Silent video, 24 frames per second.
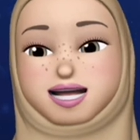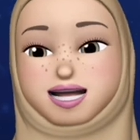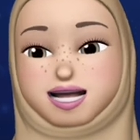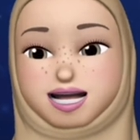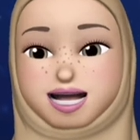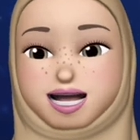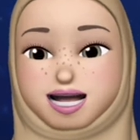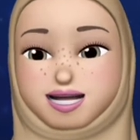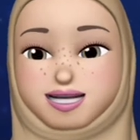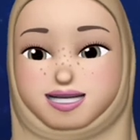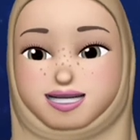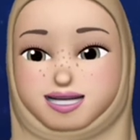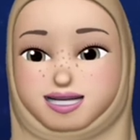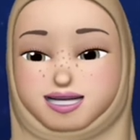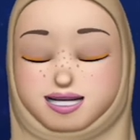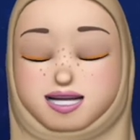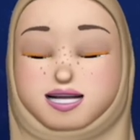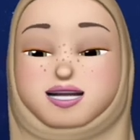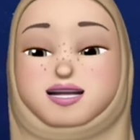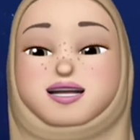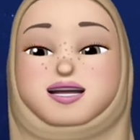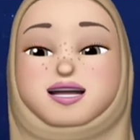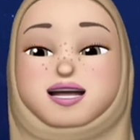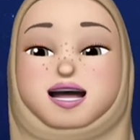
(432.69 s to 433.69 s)
we can
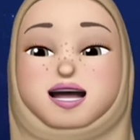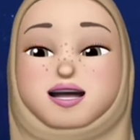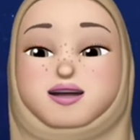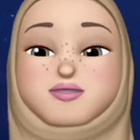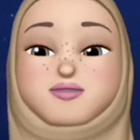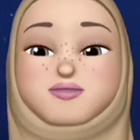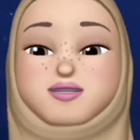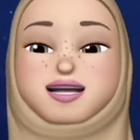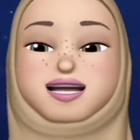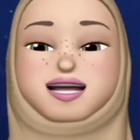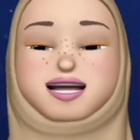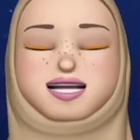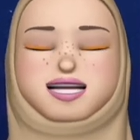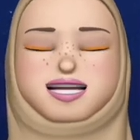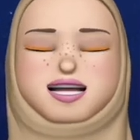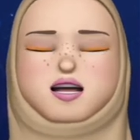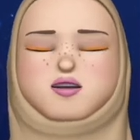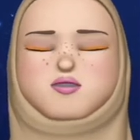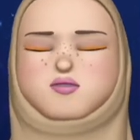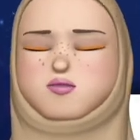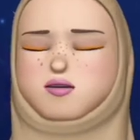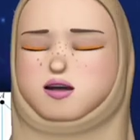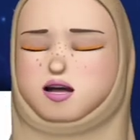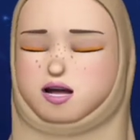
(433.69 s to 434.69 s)
have
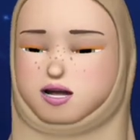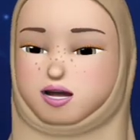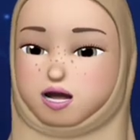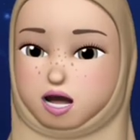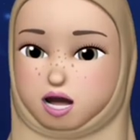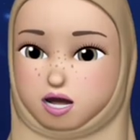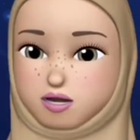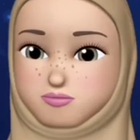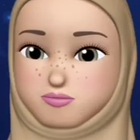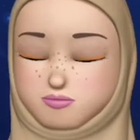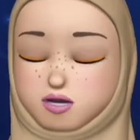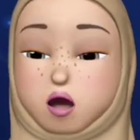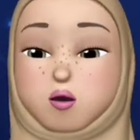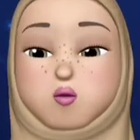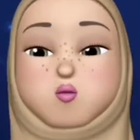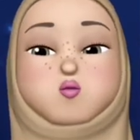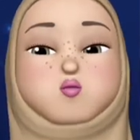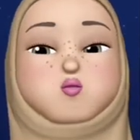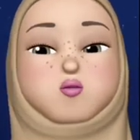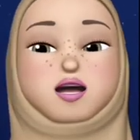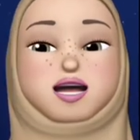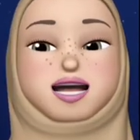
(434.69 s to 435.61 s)
only a graph